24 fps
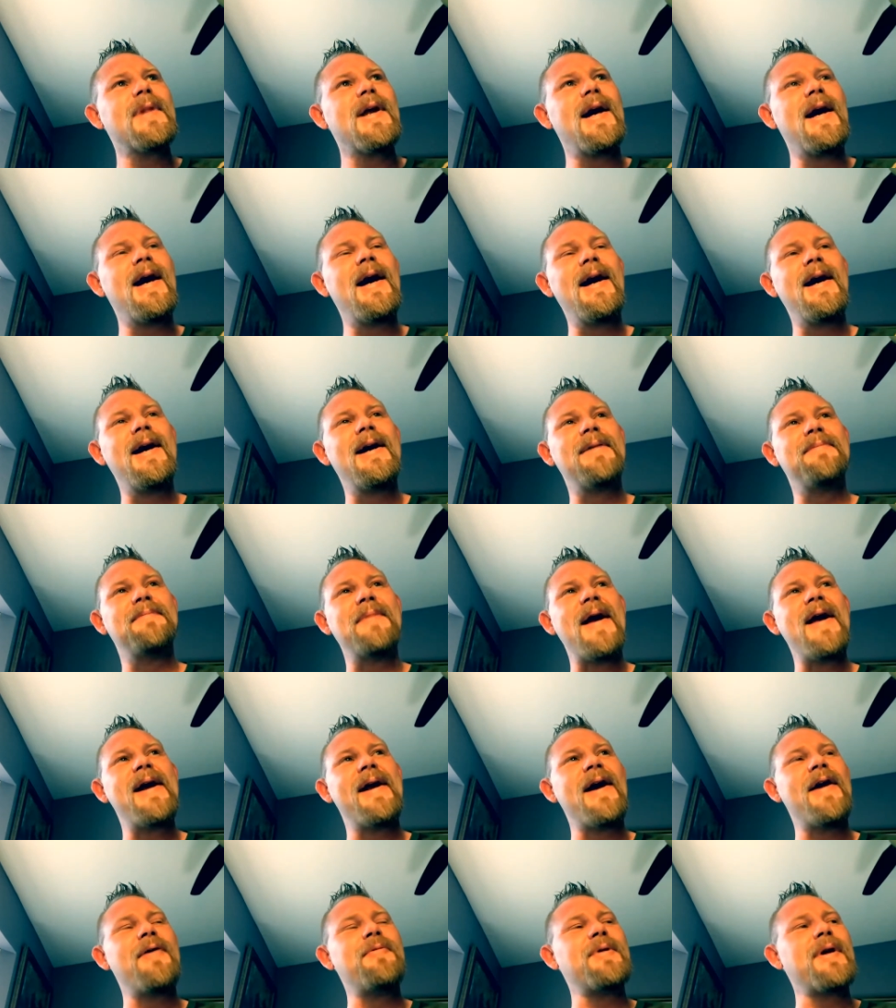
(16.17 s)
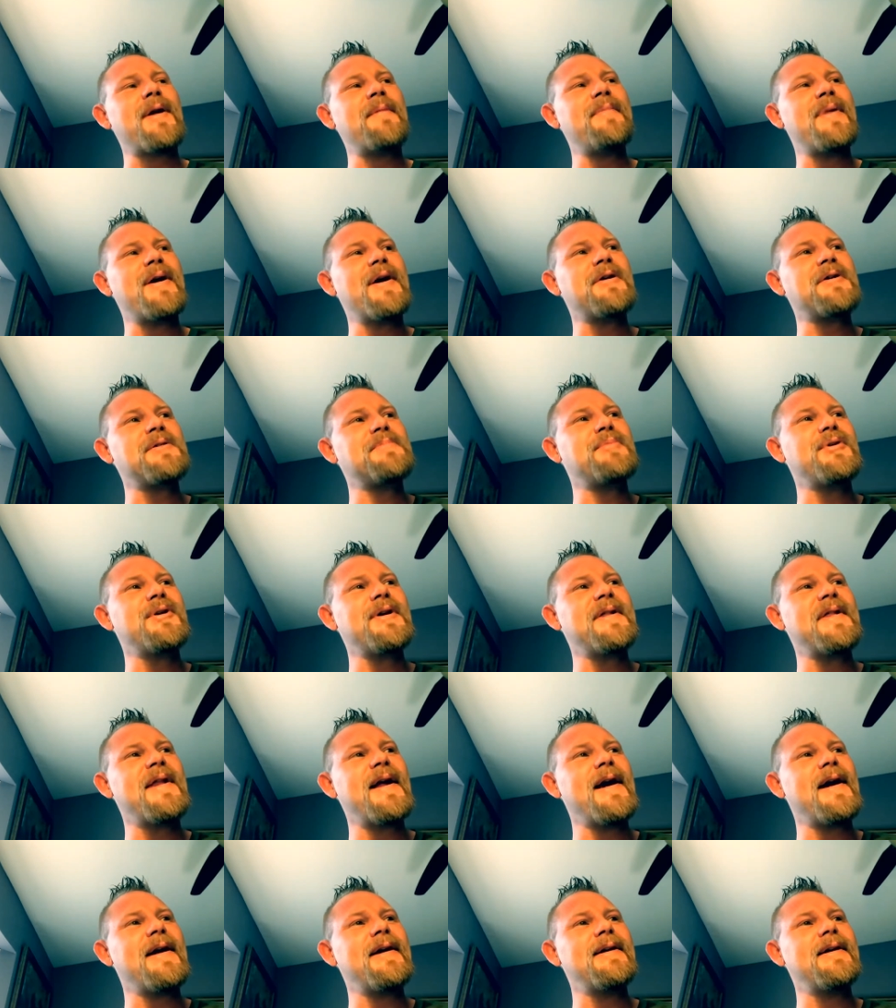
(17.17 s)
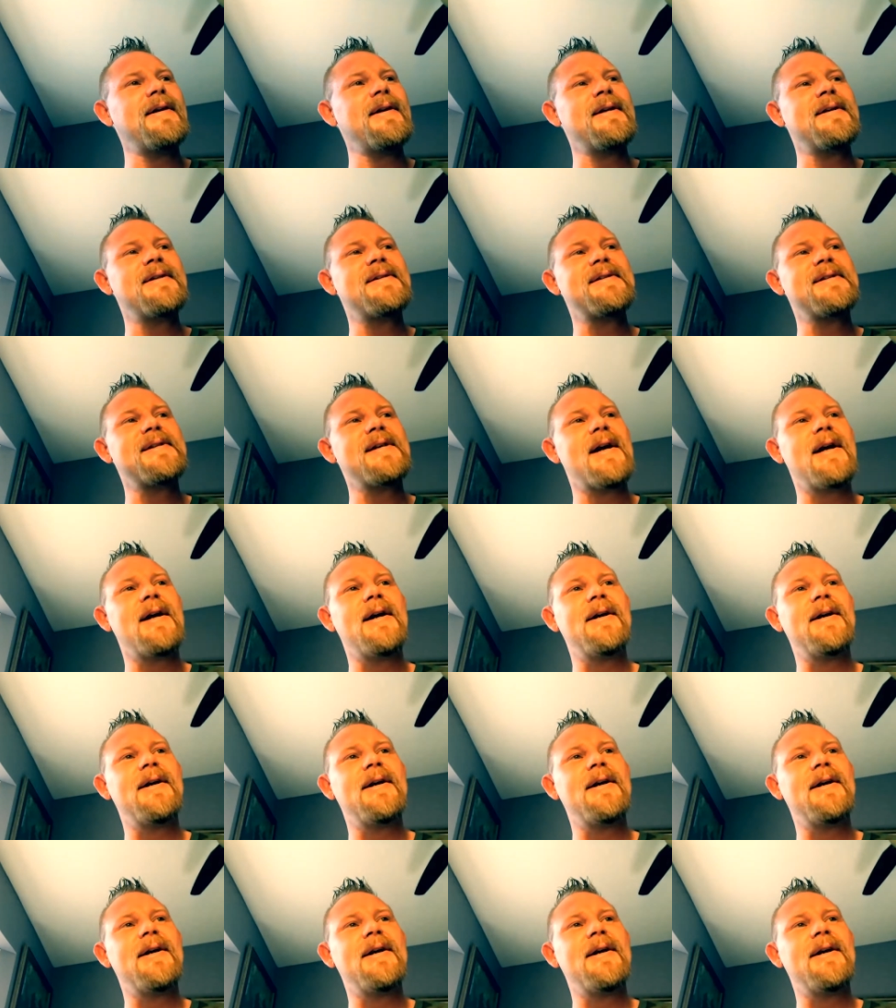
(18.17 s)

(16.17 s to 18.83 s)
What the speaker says: man, how would I better put that? It's